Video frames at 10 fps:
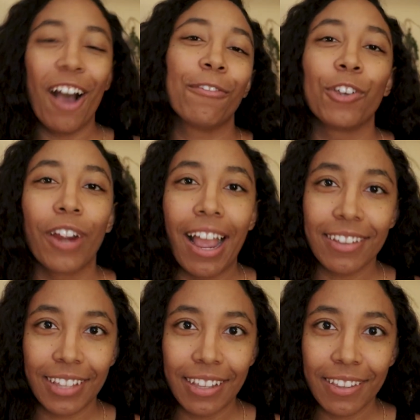of your
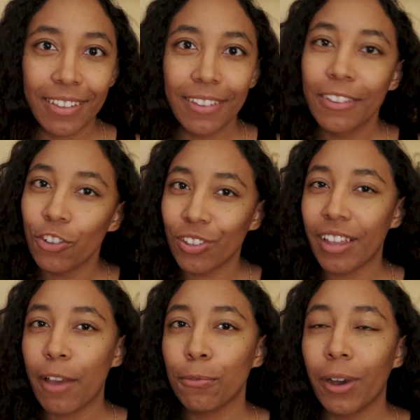essence,
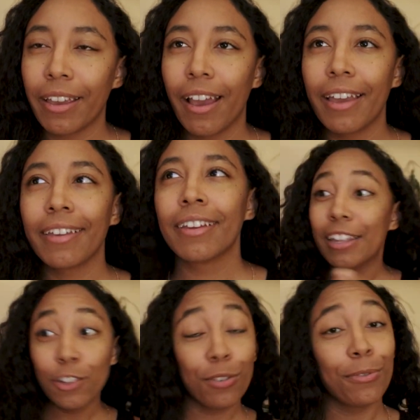just FYI.
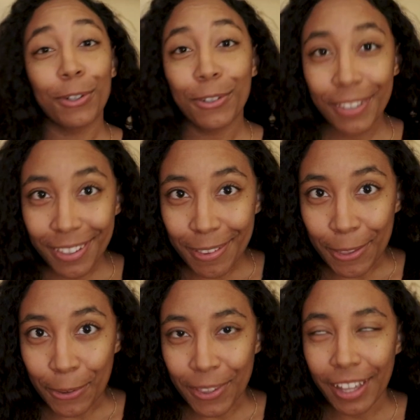Introverts,
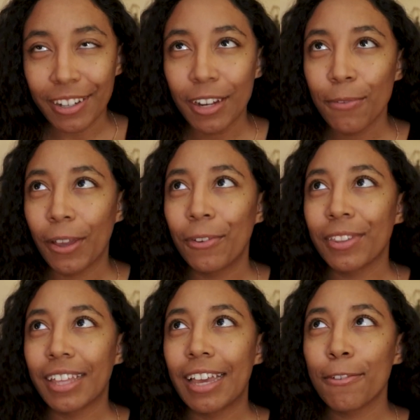those that identify
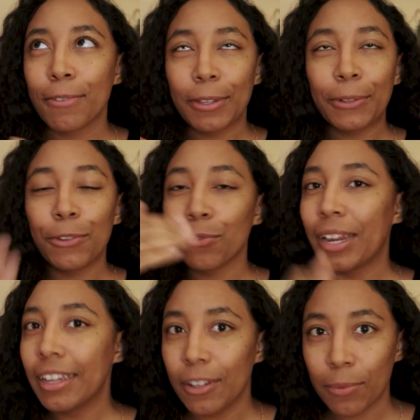with that, feel
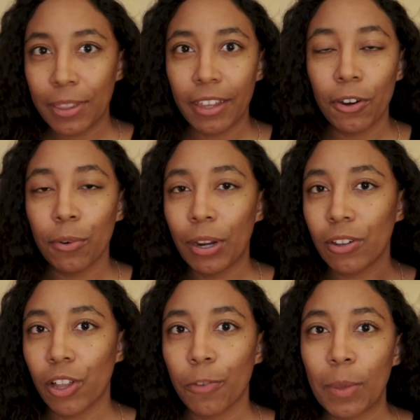drained when they are around
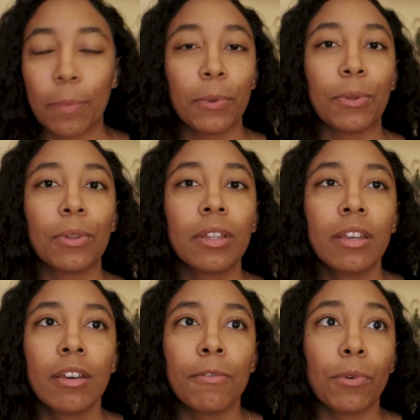a lot of people
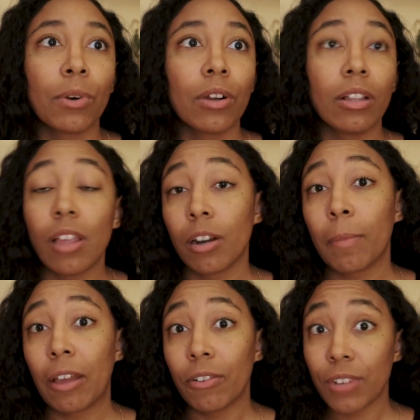for a lot
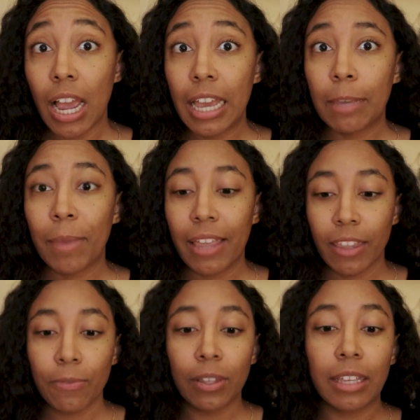amount of time and
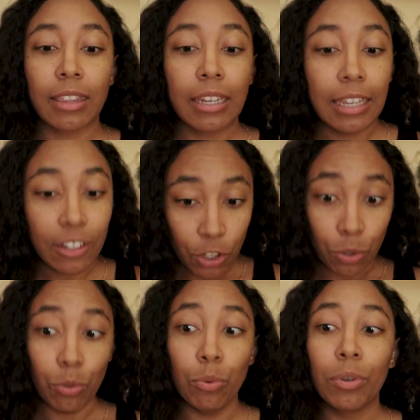they feel like they need
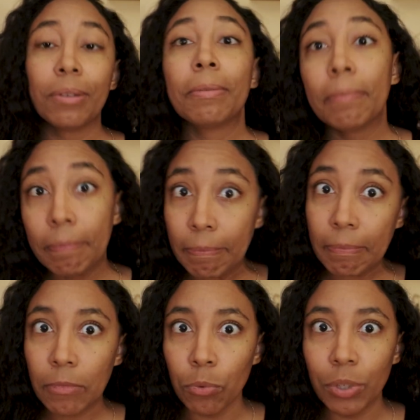to
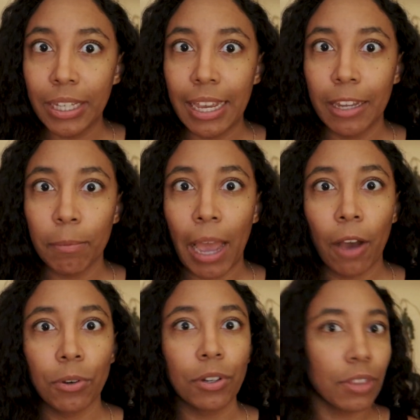regain
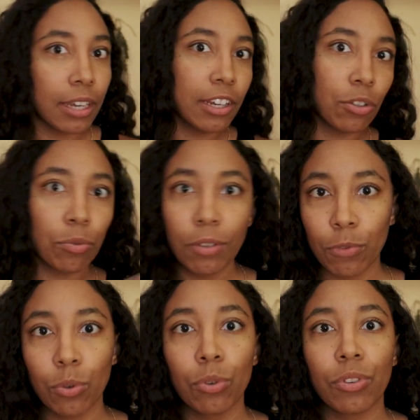power, they need to
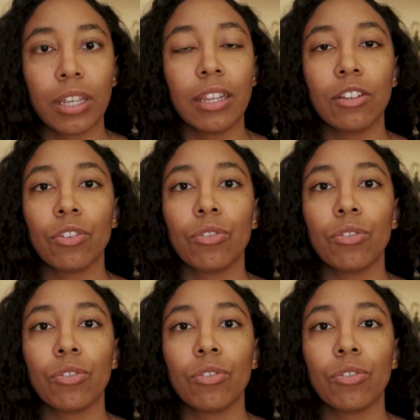refuel, they need